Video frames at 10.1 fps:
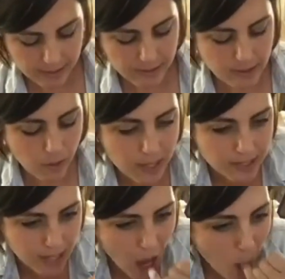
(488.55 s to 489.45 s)
It's so
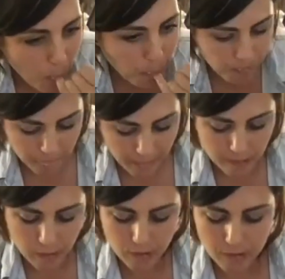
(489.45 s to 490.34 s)
easy.
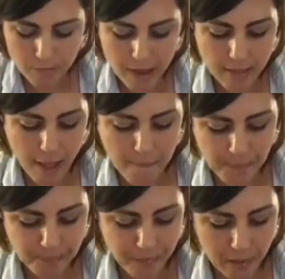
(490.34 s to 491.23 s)
So we just made that
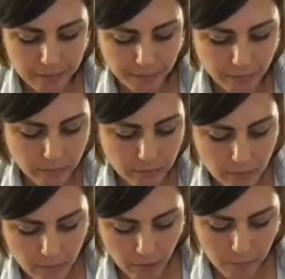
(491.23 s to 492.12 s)

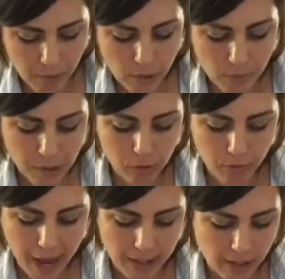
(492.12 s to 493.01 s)
buttermilk
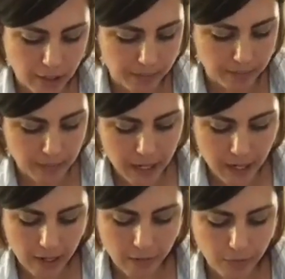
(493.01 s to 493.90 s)
ranch in
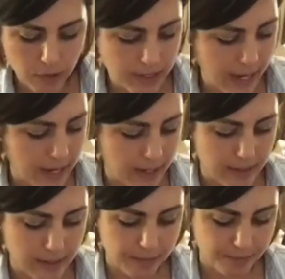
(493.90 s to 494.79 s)
a few seconds.
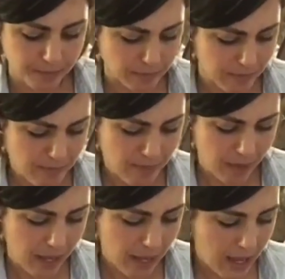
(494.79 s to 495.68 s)

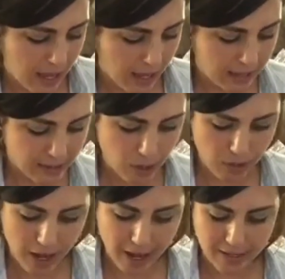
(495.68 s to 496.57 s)
And it's so
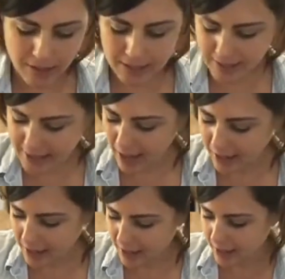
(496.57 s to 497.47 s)
nice on a
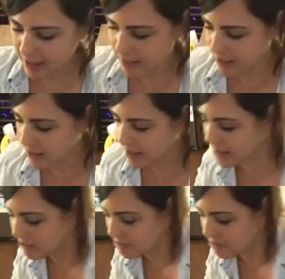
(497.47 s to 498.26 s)
salad, and it's just,